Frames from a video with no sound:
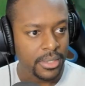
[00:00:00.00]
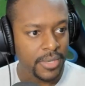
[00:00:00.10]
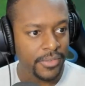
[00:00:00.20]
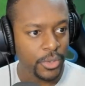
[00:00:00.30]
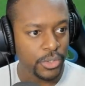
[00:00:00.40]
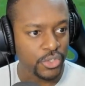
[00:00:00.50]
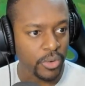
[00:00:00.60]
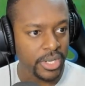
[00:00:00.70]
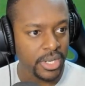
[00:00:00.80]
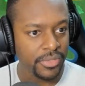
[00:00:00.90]
Even though it's
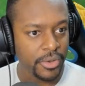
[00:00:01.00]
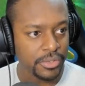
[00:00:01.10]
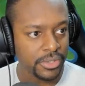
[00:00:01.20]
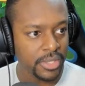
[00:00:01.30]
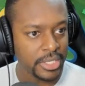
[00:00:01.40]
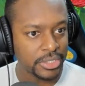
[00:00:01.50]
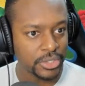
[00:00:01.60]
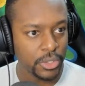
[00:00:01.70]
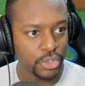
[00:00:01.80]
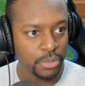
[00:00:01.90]
raining, they
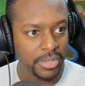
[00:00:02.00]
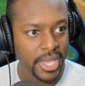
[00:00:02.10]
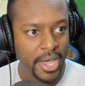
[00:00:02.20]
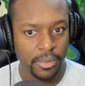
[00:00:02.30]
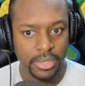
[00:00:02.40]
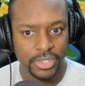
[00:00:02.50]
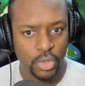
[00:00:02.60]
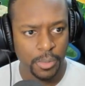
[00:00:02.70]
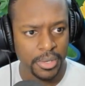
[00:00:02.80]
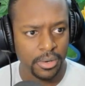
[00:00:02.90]
still should be out. Let's
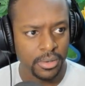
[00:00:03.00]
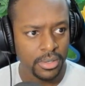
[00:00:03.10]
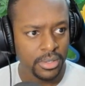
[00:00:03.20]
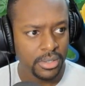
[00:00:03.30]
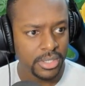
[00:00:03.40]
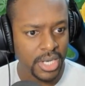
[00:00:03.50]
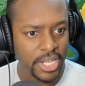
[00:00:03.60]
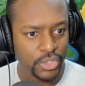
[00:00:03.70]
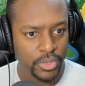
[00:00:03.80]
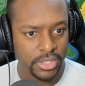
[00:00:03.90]
go up here. There's a
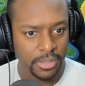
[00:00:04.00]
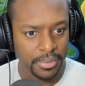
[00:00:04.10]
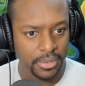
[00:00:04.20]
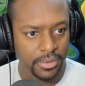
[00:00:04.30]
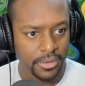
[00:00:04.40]
lot of trees up here.